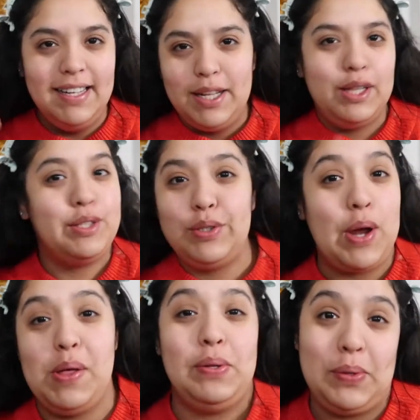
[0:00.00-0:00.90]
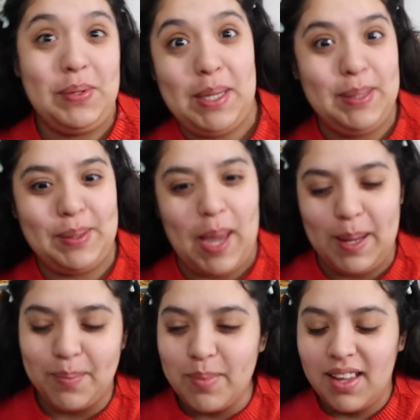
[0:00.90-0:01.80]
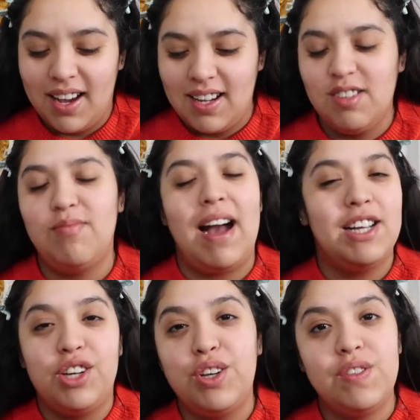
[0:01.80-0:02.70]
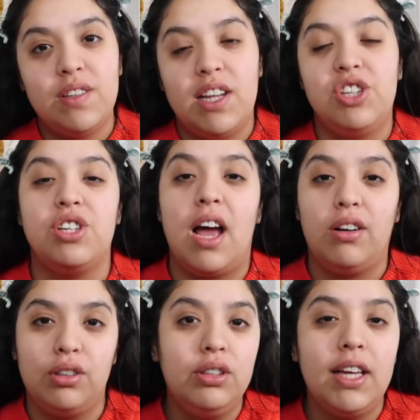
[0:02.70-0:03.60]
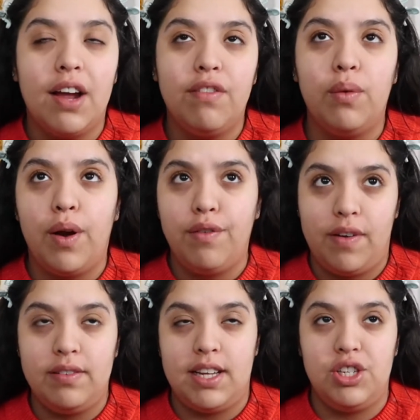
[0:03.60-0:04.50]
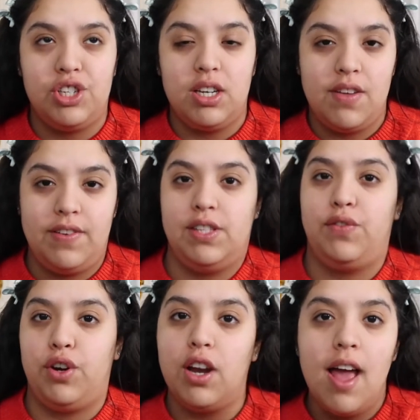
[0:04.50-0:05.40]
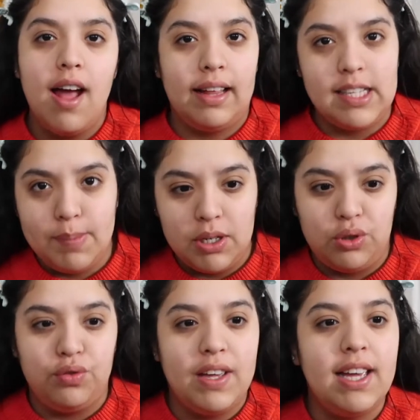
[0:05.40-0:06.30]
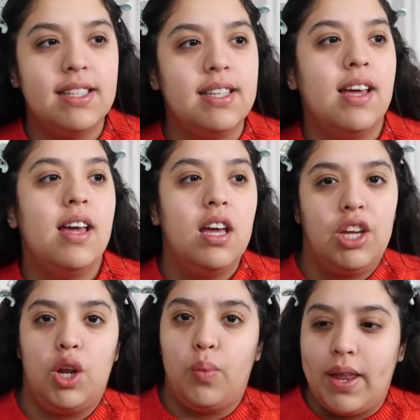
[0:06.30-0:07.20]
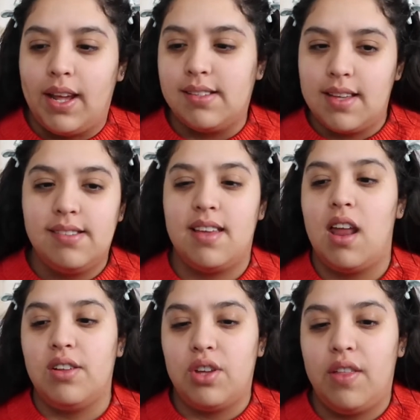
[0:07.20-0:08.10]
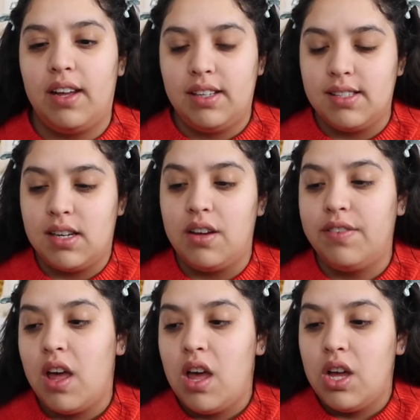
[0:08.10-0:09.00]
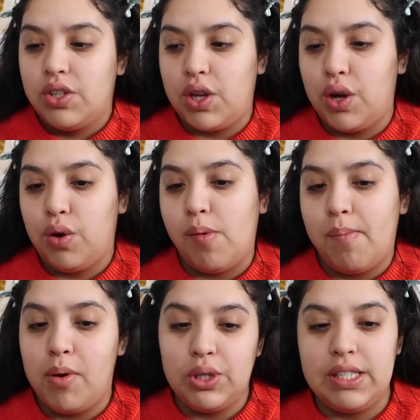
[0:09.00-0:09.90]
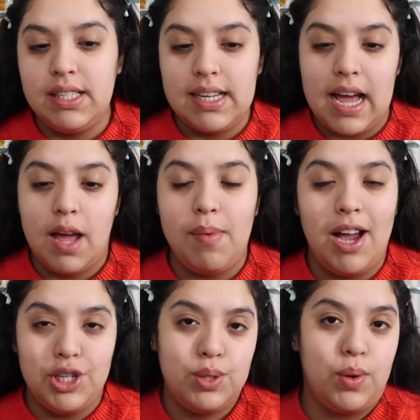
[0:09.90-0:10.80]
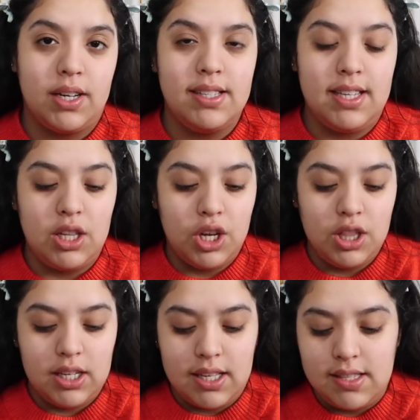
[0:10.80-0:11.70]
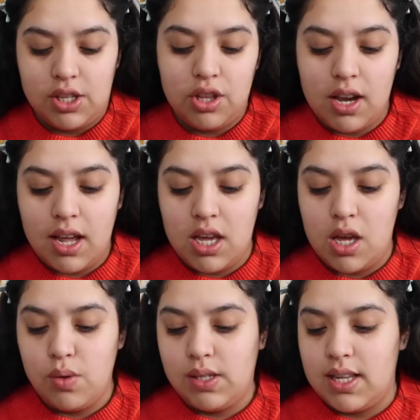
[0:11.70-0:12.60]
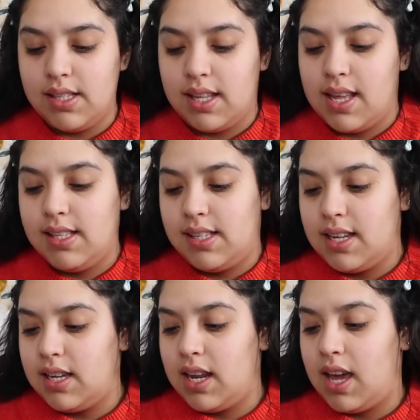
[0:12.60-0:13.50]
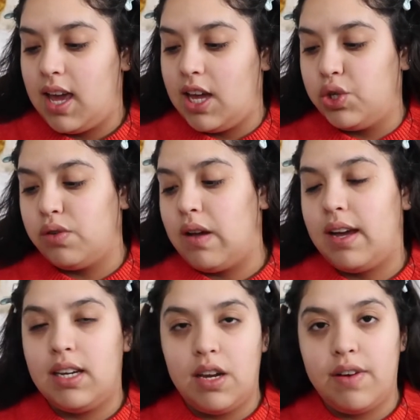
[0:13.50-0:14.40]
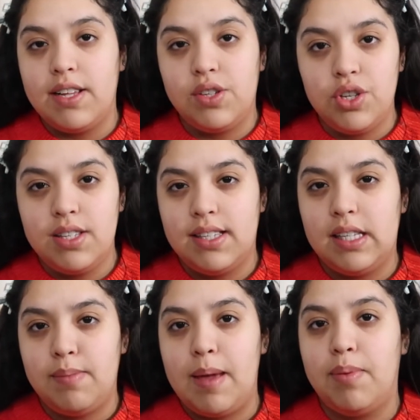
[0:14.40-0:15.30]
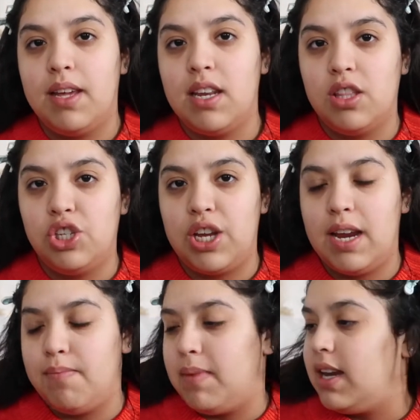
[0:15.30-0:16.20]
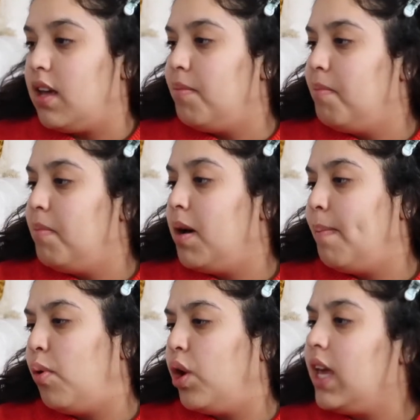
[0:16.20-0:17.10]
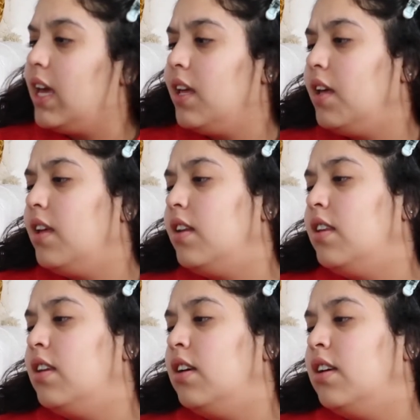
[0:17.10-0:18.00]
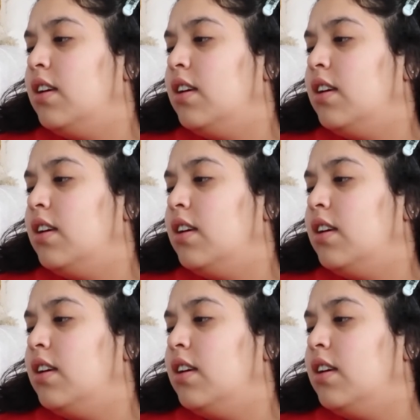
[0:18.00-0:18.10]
Let's try this whole sentence again. I don't use foundation. I'll only ever wear a foundation if it's for like a special event, you know, weddings, quinceañeras, all that good stuff. So most of the time I just wear concealer. The concealer that I use is the Instant Age Rewind Eraser. This is the Maybelline in the shade Medium Moyen.